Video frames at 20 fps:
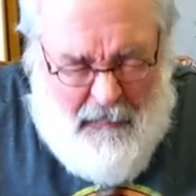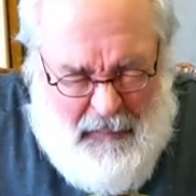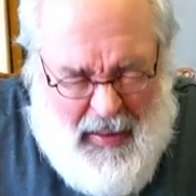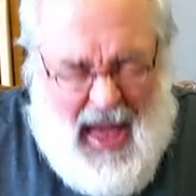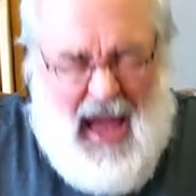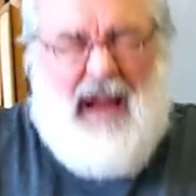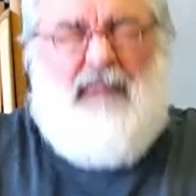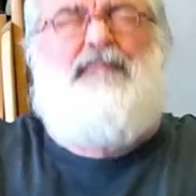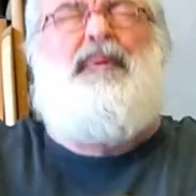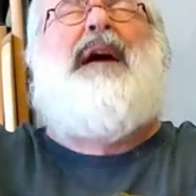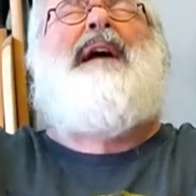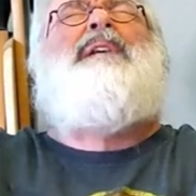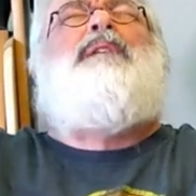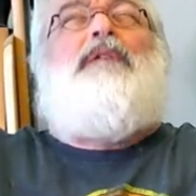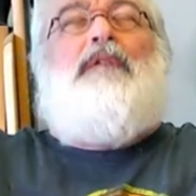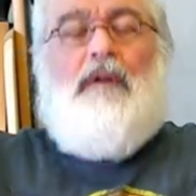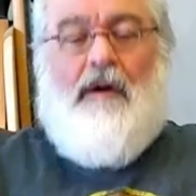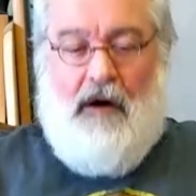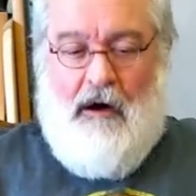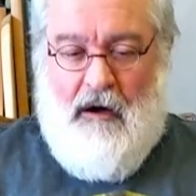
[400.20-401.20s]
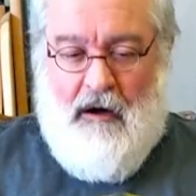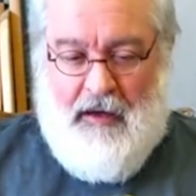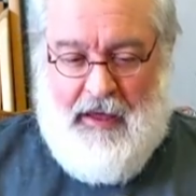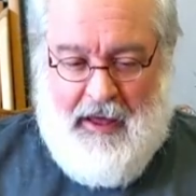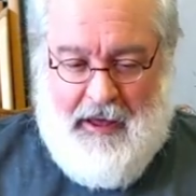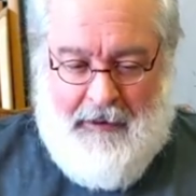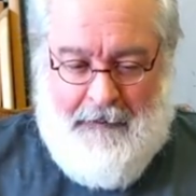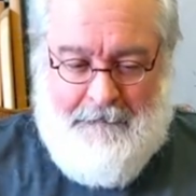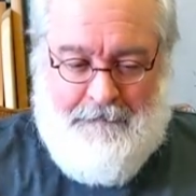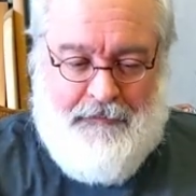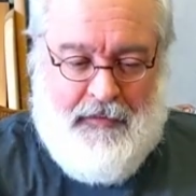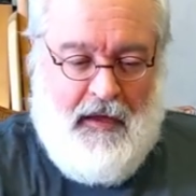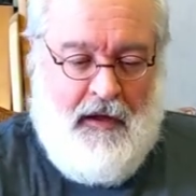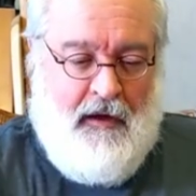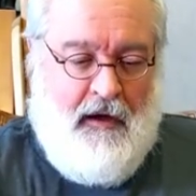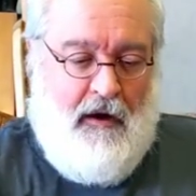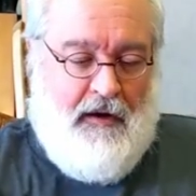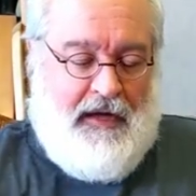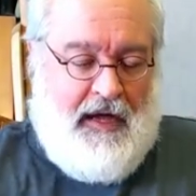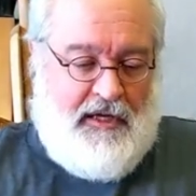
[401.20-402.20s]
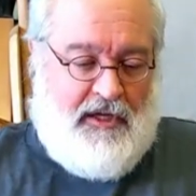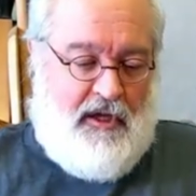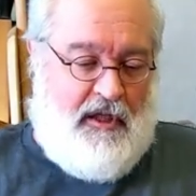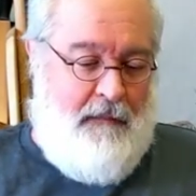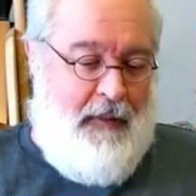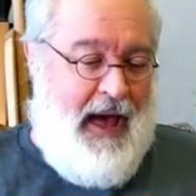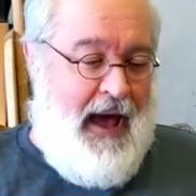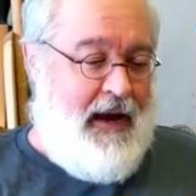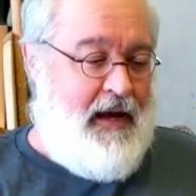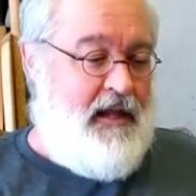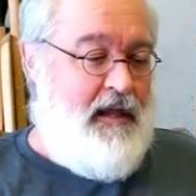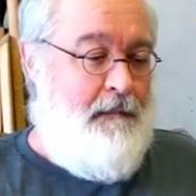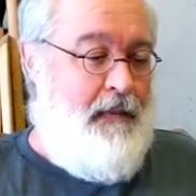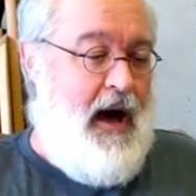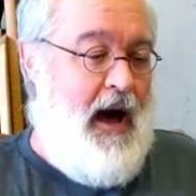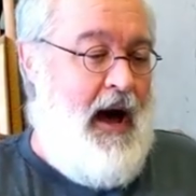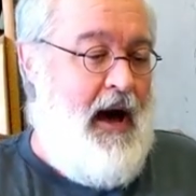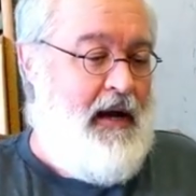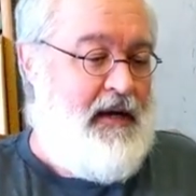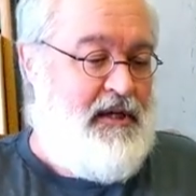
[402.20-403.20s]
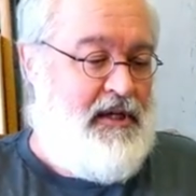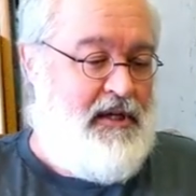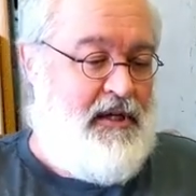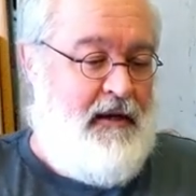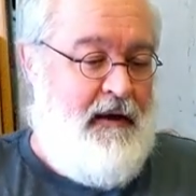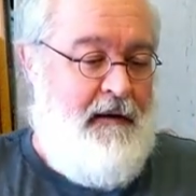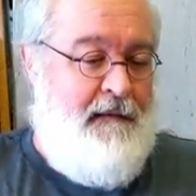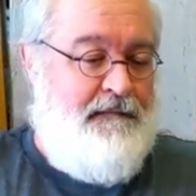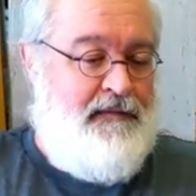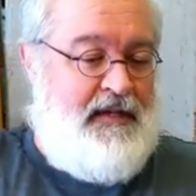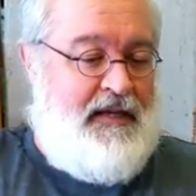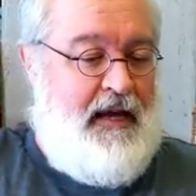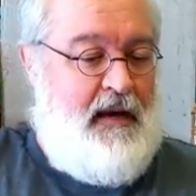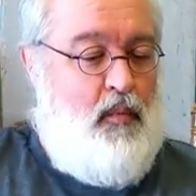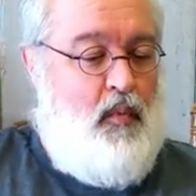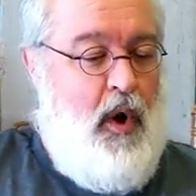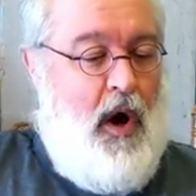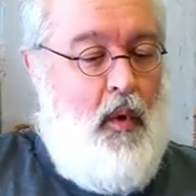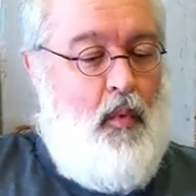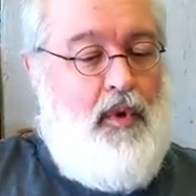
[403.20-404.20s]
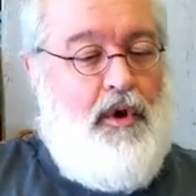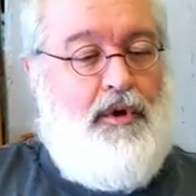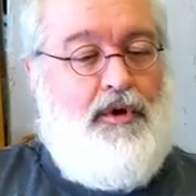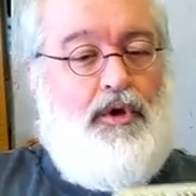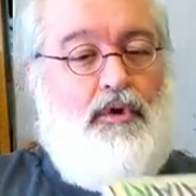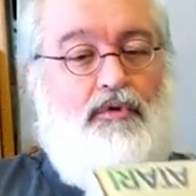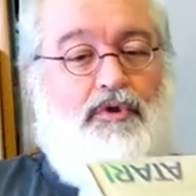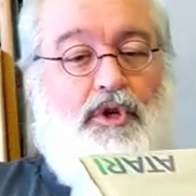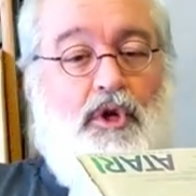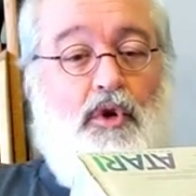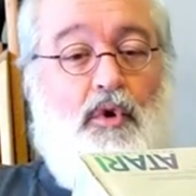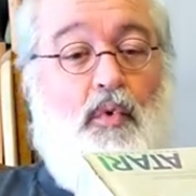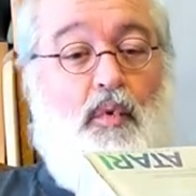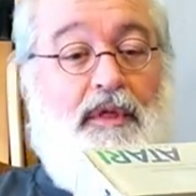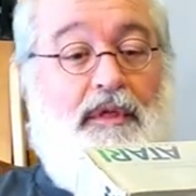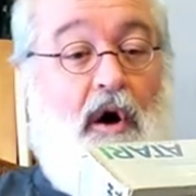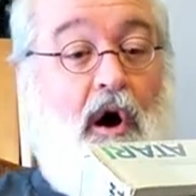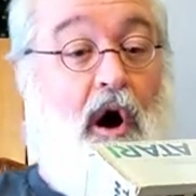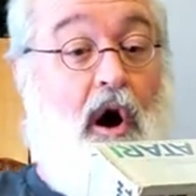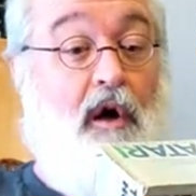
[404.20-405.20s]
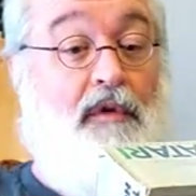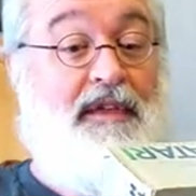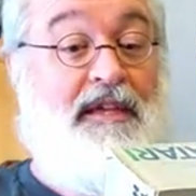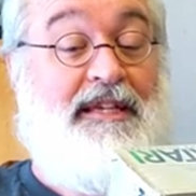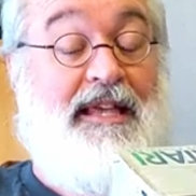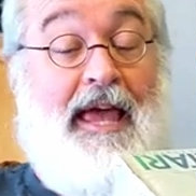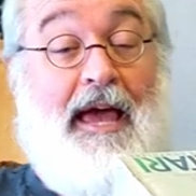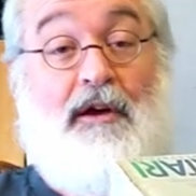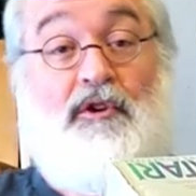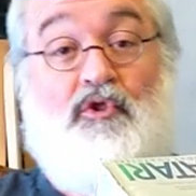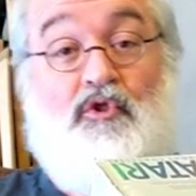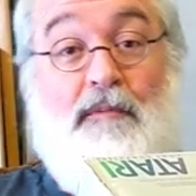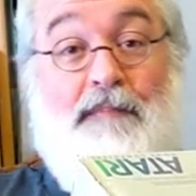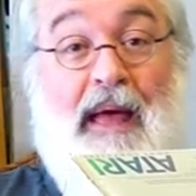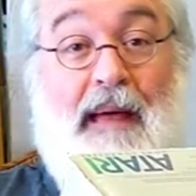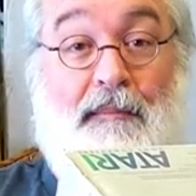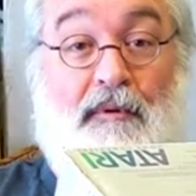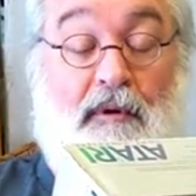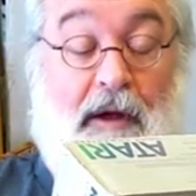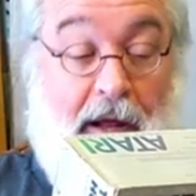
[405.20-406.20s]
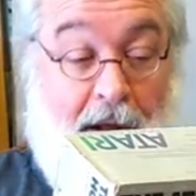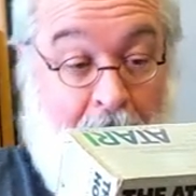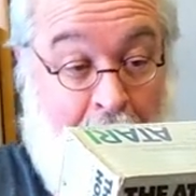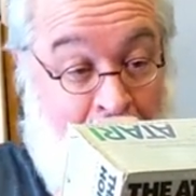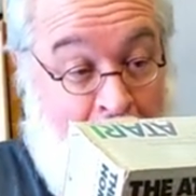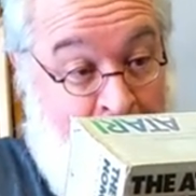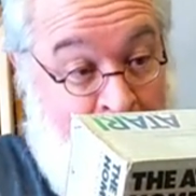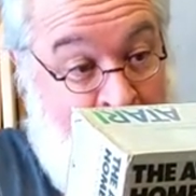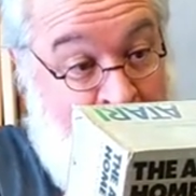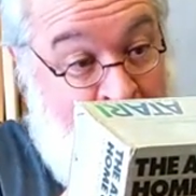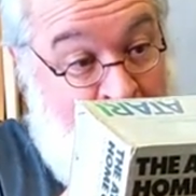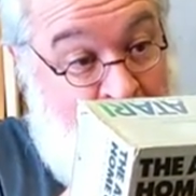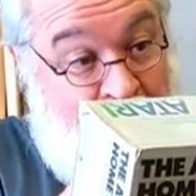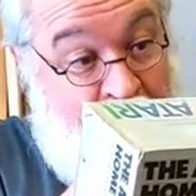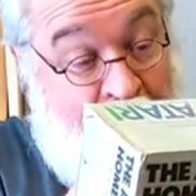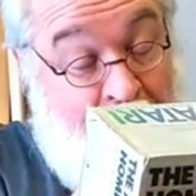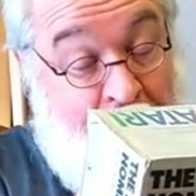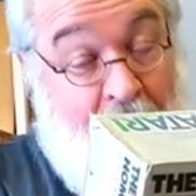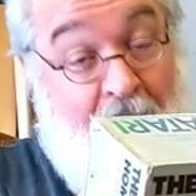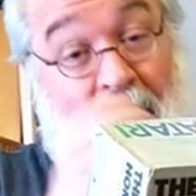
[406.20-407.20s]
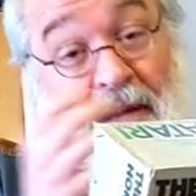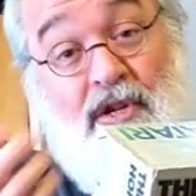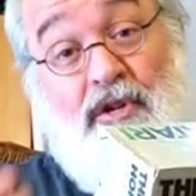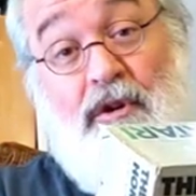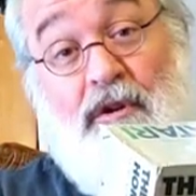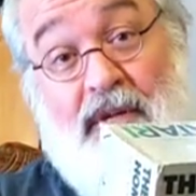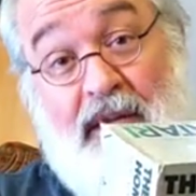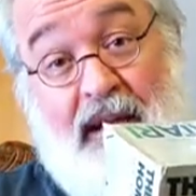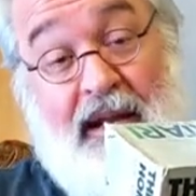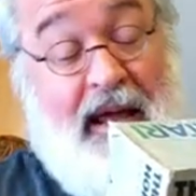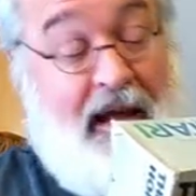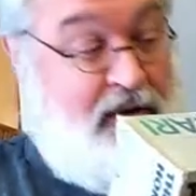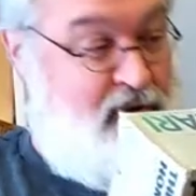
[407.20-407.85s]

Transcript: a backbreaker. Oh, yeah. Okay, so the back of the box said, what will you do with all this extra memory? I sure need